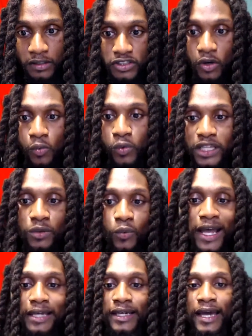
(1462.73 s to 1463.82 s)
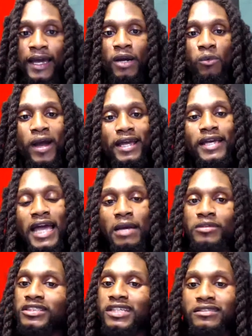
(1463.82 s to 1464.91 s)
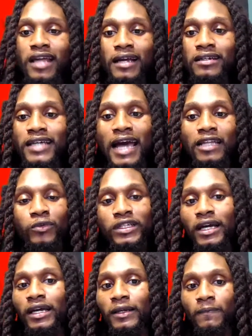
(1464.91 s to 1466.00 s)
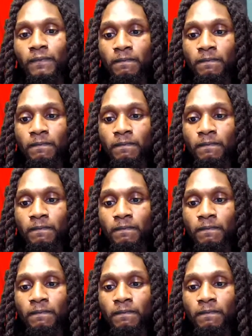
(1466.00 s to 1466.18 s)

So with weight gain is just like a calorie gain.